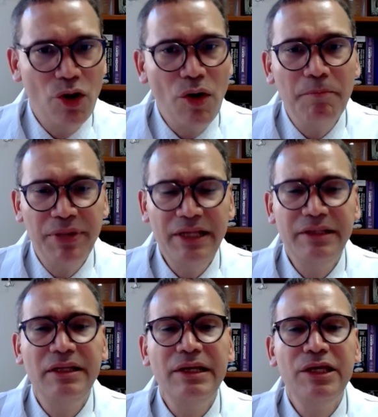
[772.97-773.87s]

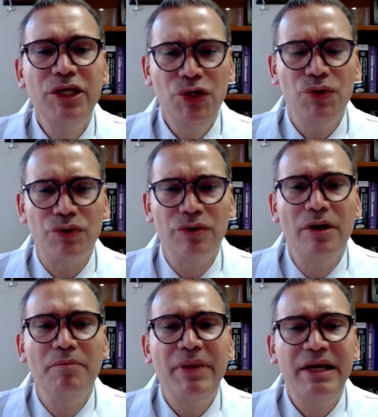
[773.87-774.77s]
completely cured
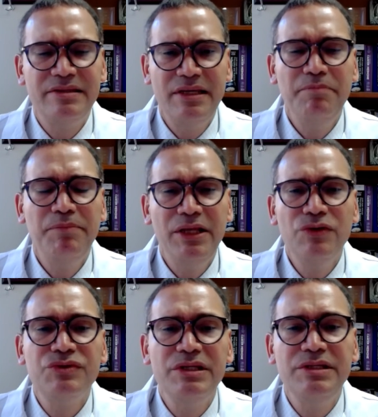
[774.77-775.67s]
by simply
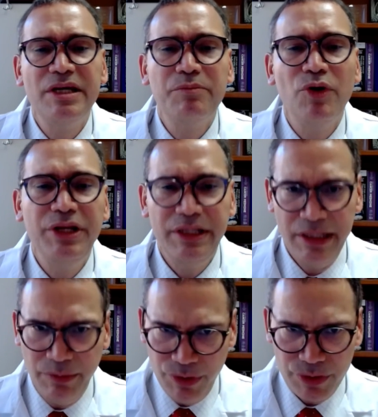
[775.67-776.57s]
using checkpoint
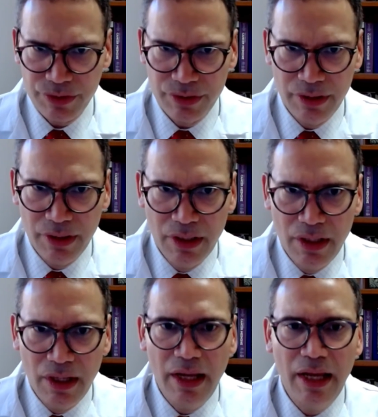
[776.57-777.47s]
inhibitors.
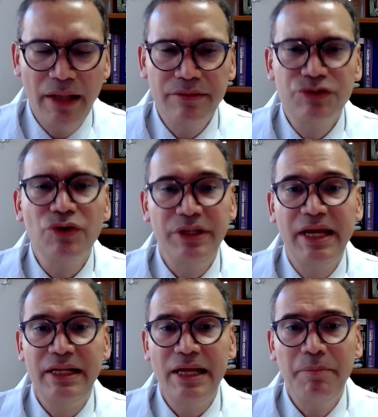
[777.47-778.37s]
And so it
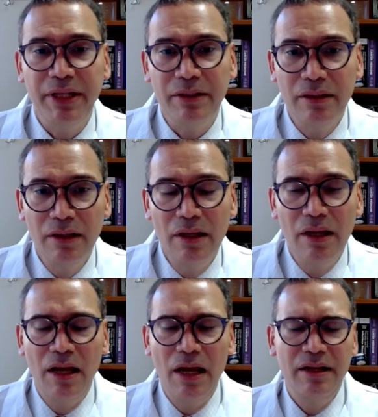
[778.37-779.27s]
can happen.
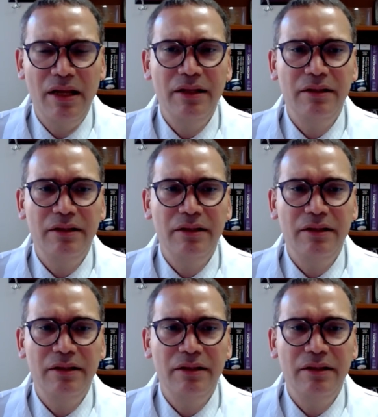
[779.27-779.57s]
And